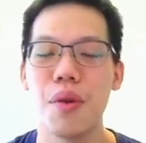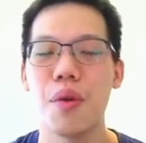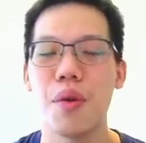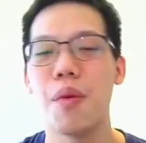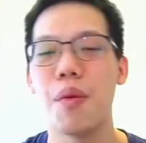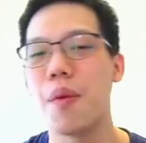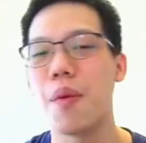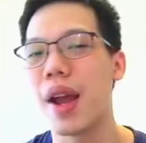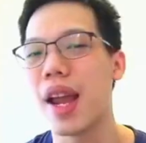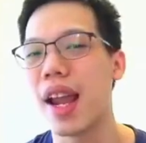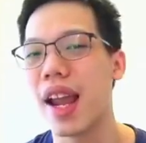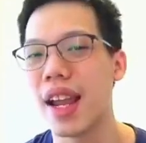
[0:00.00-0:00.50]

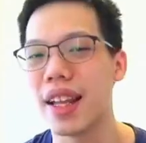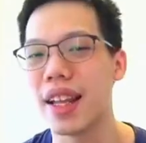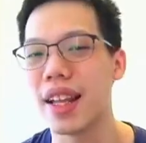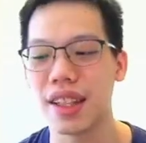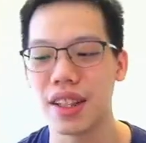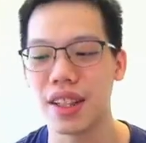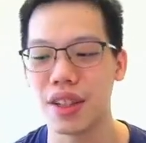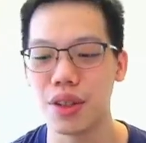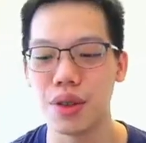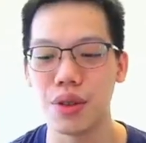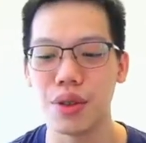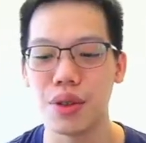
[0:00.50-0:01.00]
wait
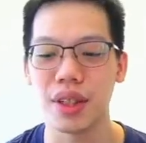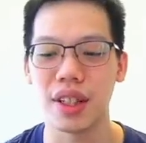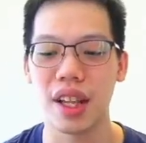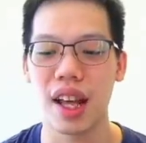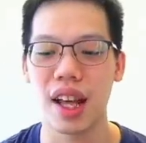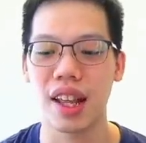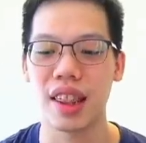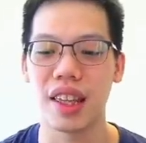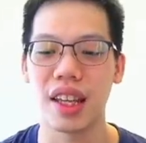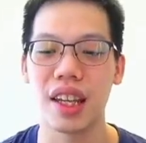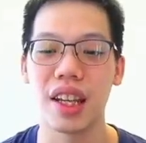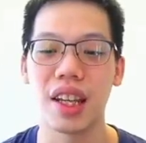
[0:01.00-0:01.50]
and do
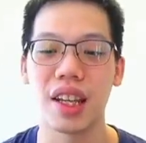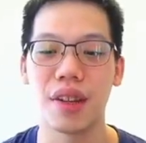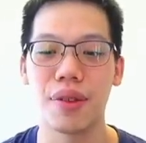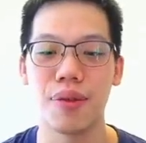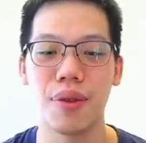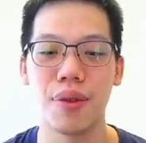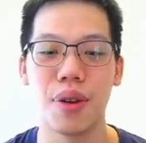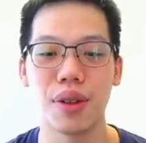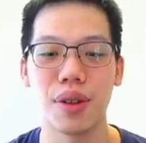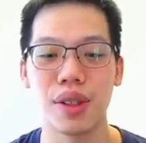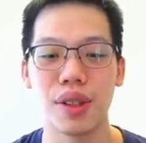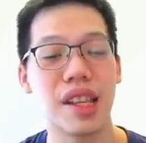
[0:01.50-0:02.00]
nothing
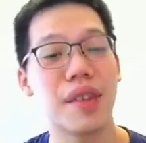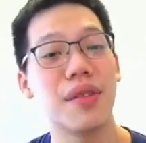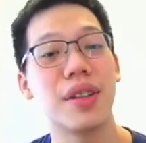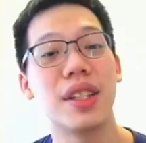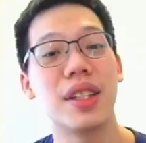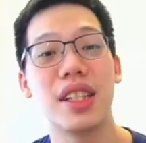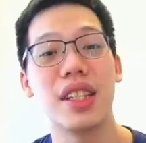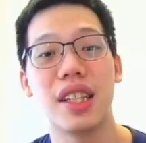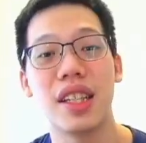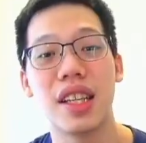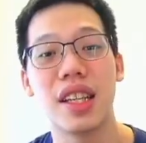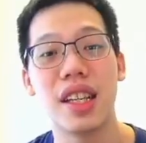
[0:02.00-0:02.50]
for
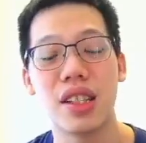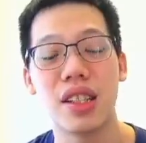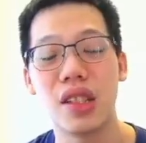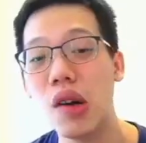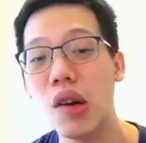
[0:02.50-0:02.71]
70 years.